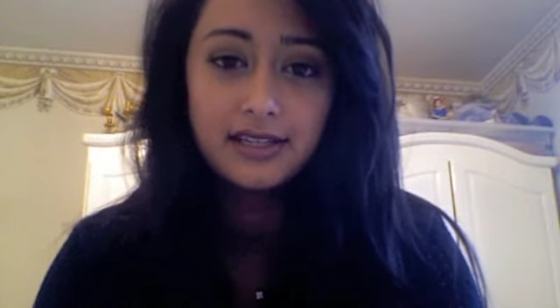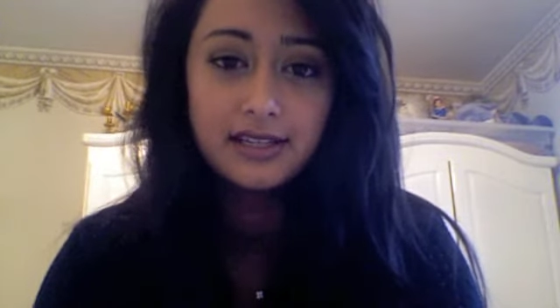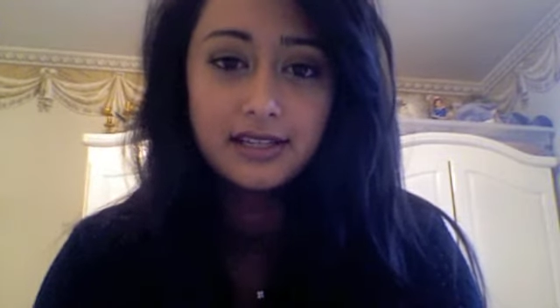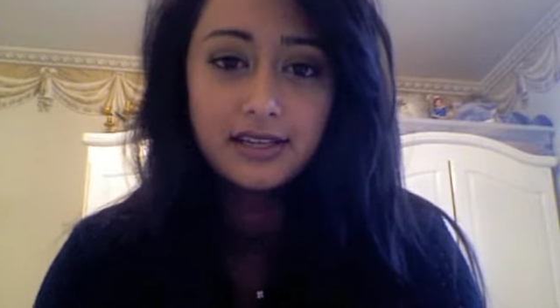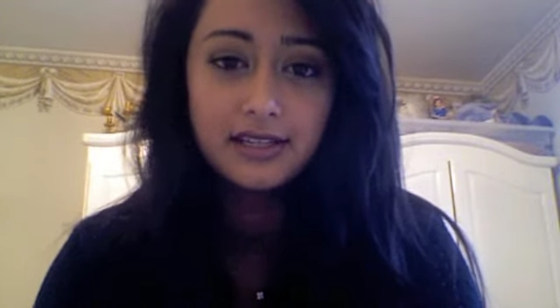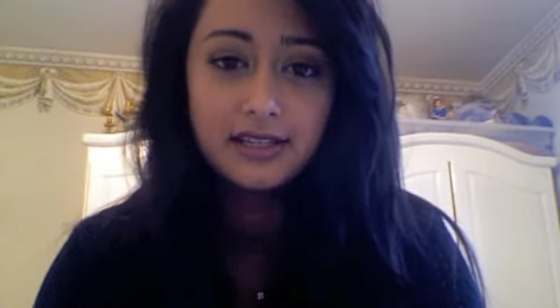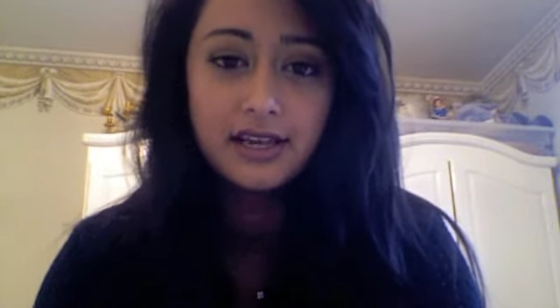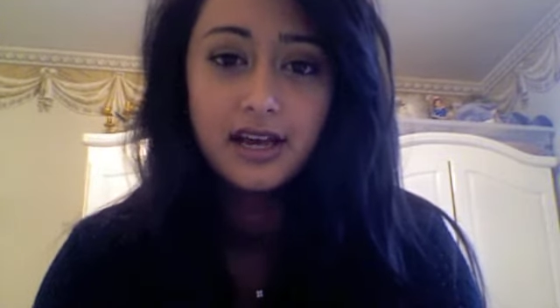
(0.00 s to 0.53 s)
It
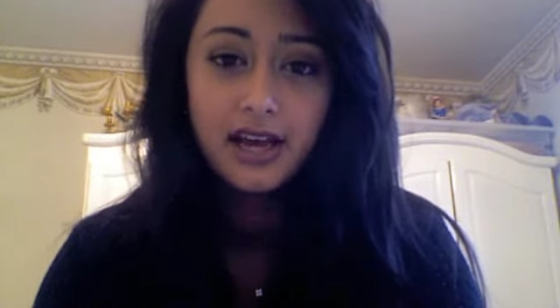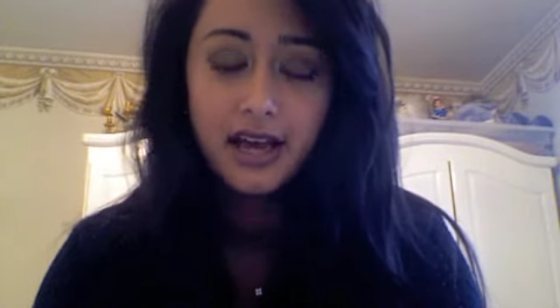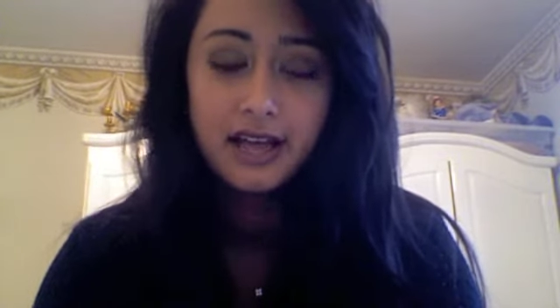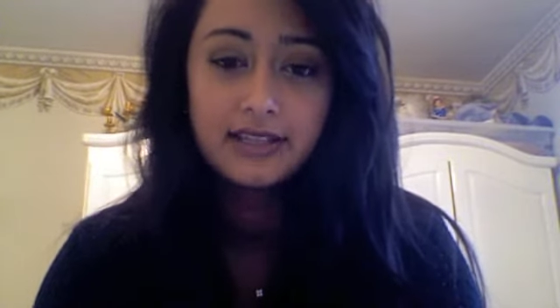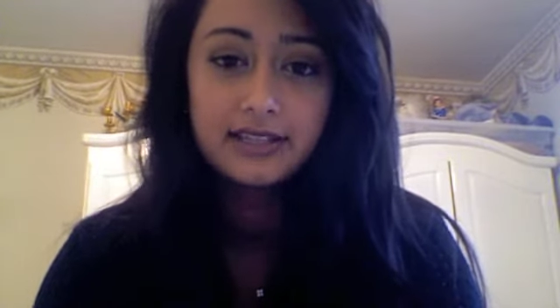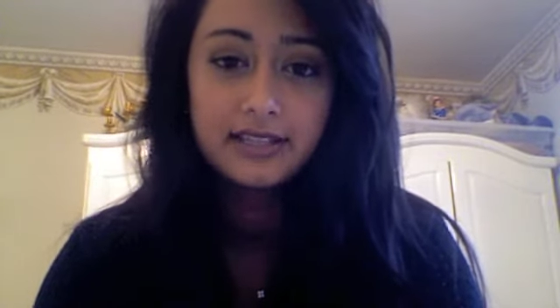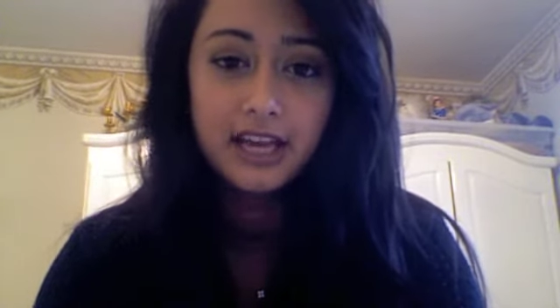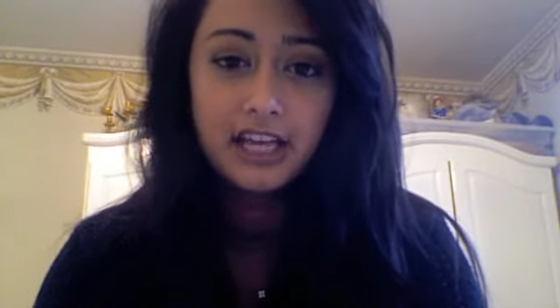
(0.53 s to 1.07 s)
does it
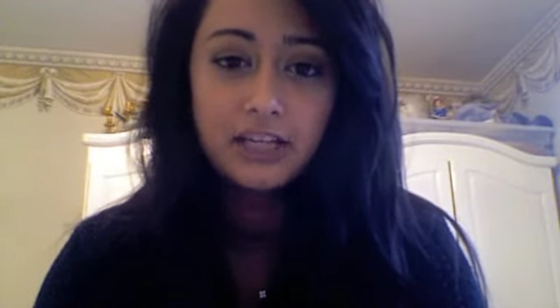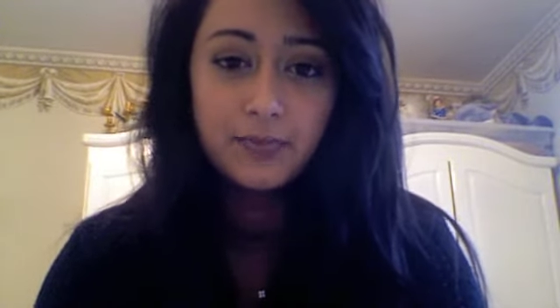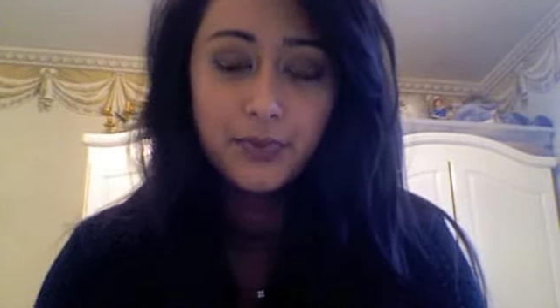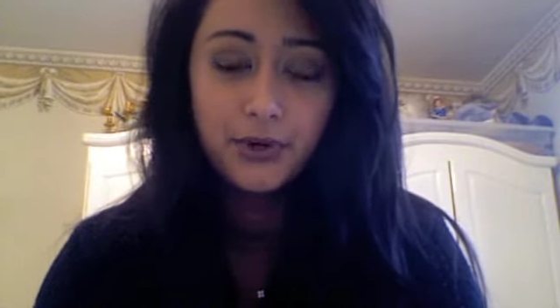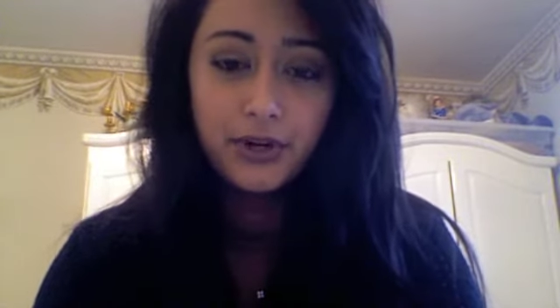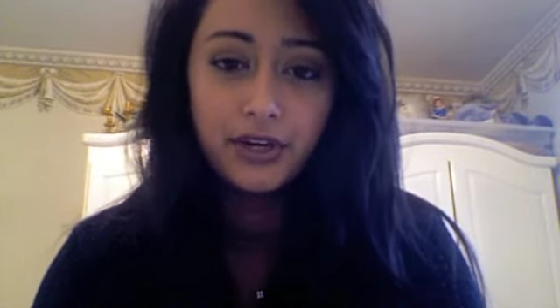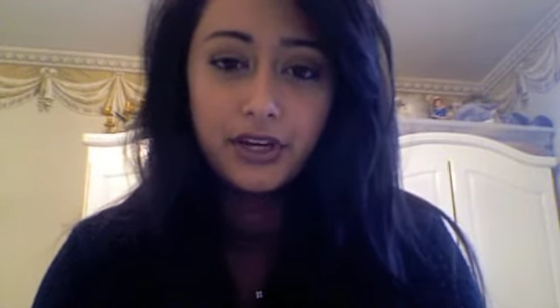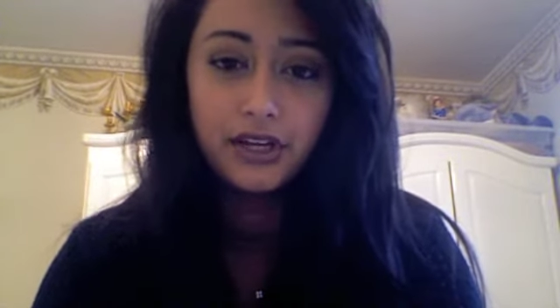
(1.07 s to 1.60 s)
stays
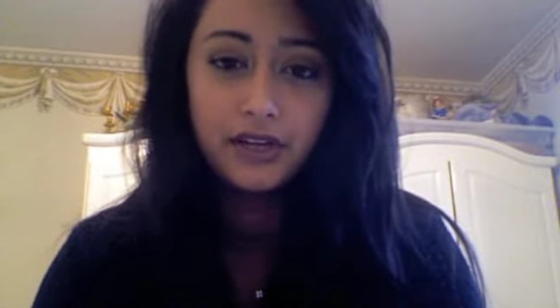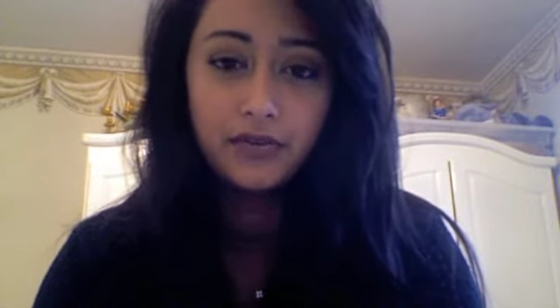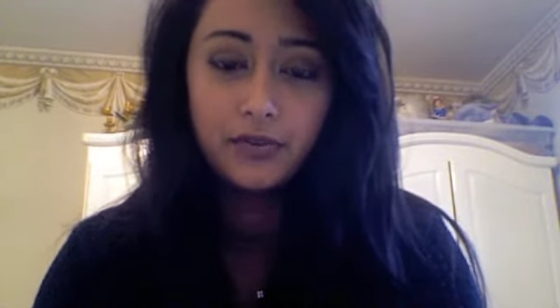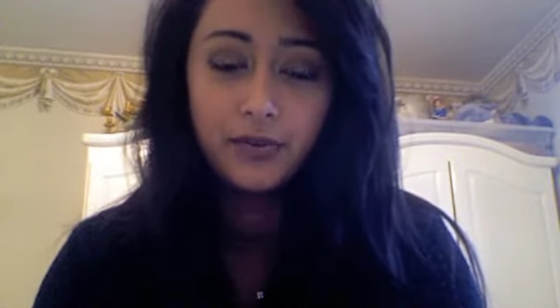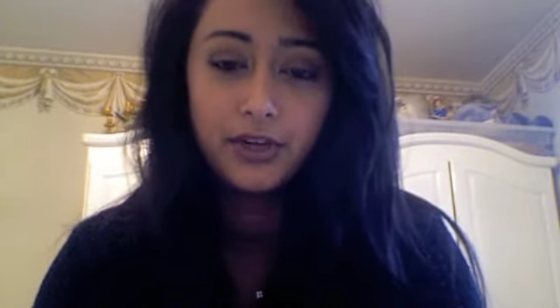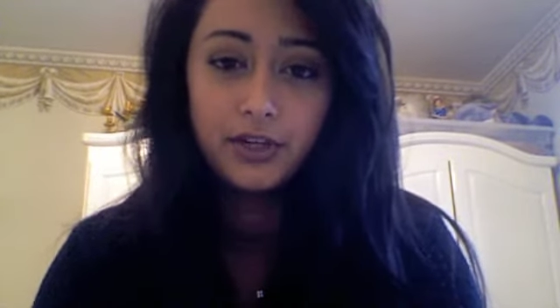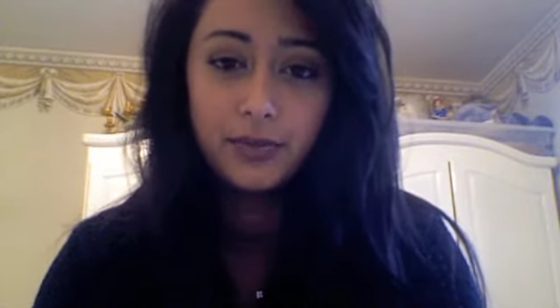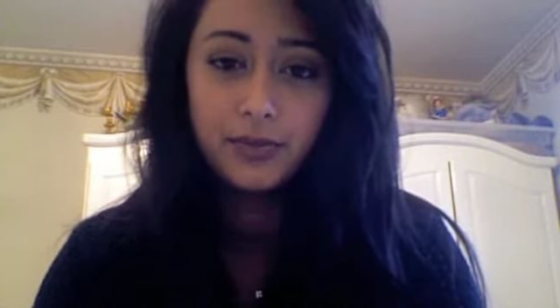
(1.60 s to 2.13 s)
put even
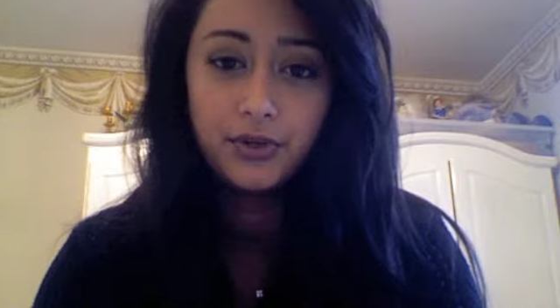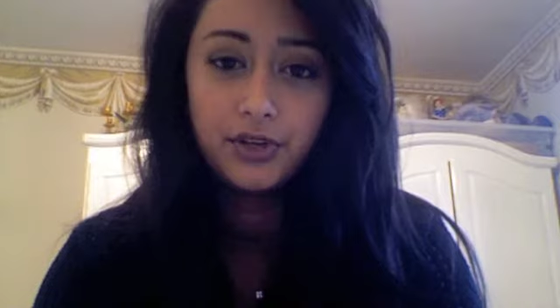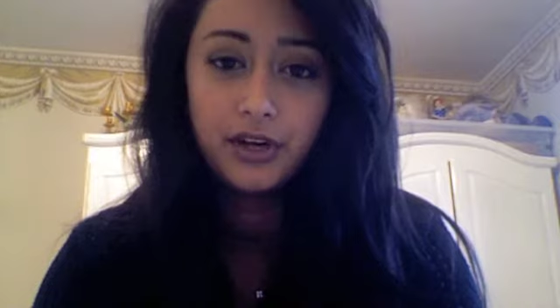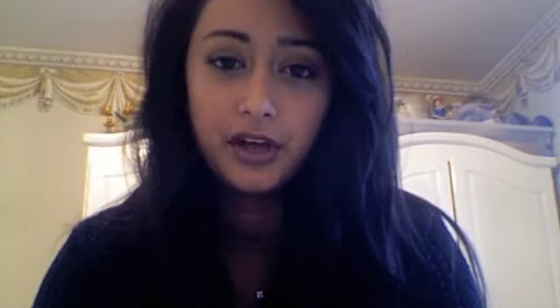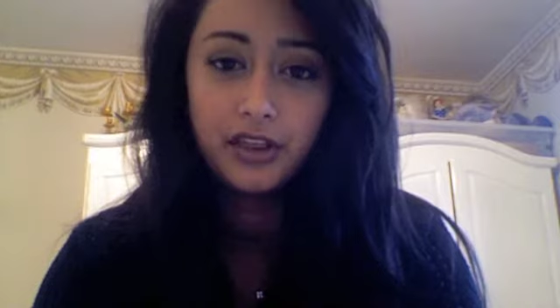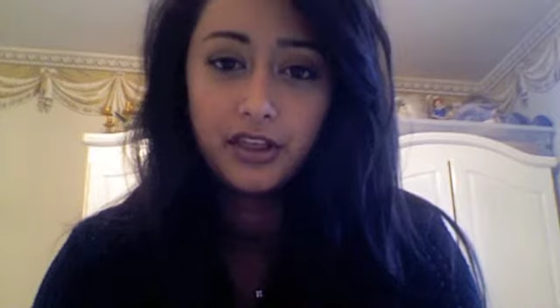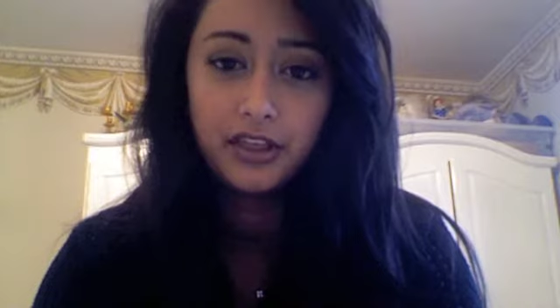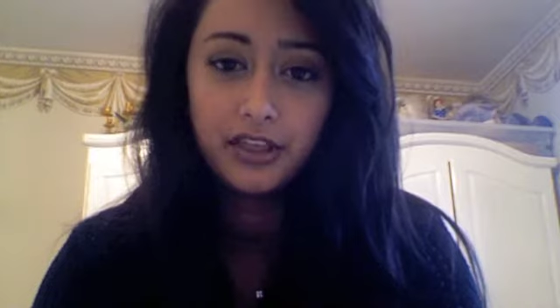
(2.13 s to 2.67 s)
when you put
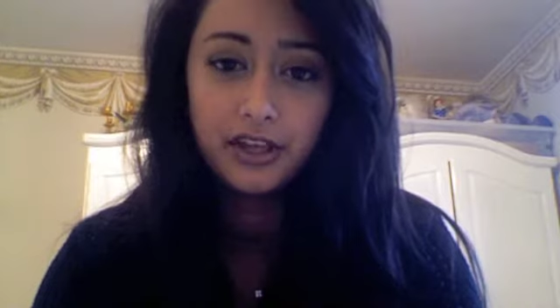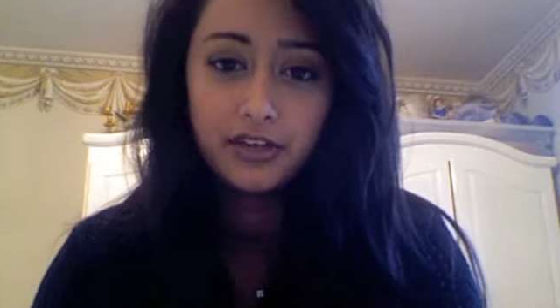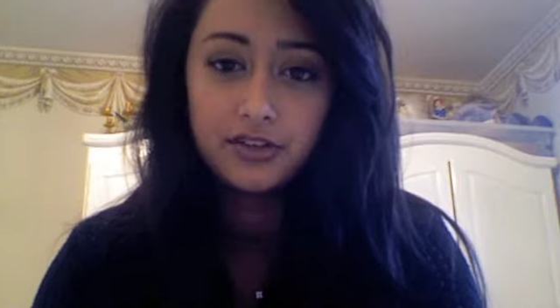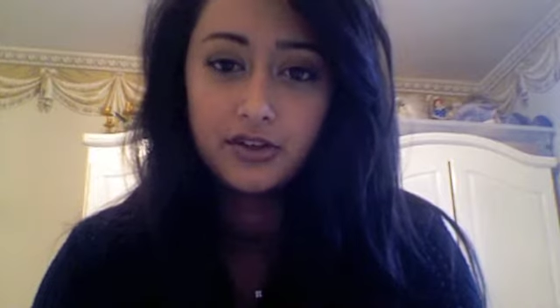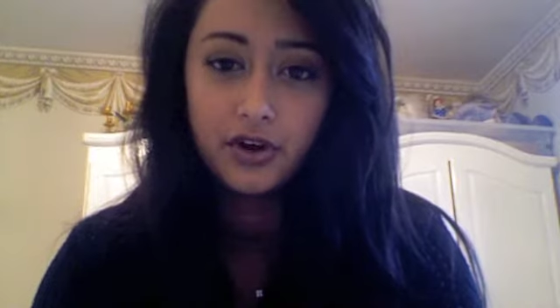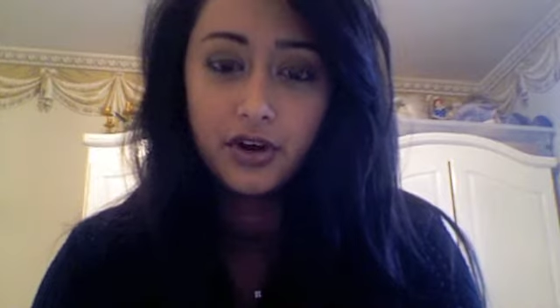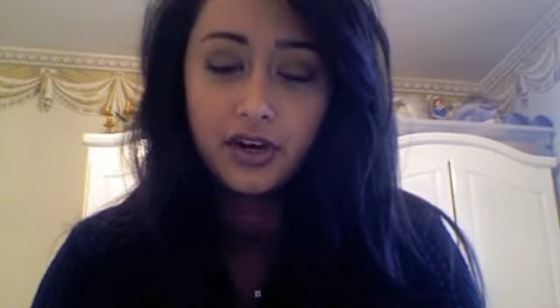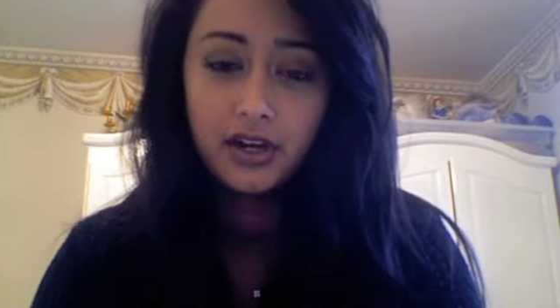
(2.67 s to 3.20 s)
other things
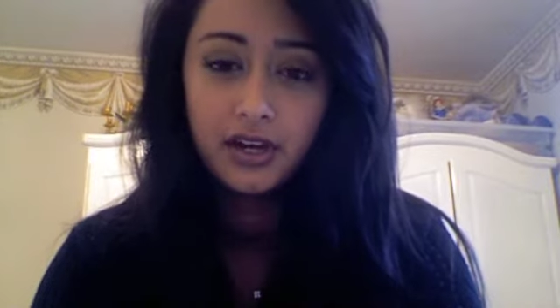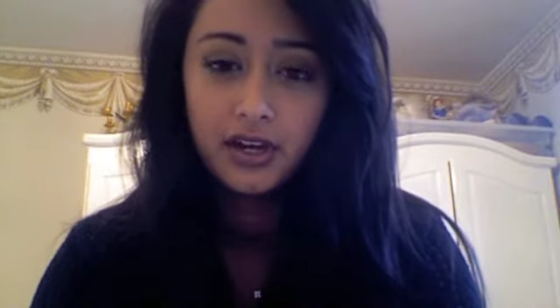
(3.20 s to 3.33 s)
on